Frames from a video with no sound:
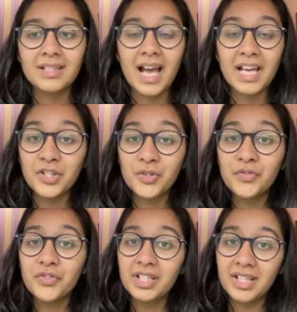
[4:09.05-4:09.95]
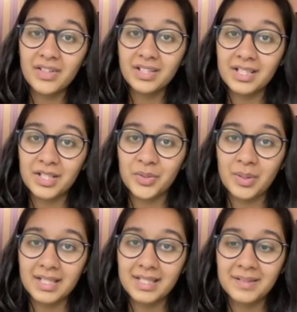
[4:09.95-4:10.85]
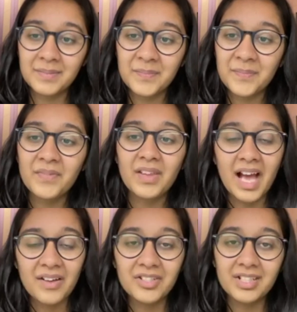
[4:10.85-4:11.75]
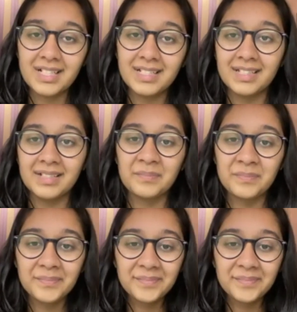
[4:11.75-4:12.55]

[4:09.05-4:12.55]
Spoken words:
Thank you for giving this to us. Have a great day.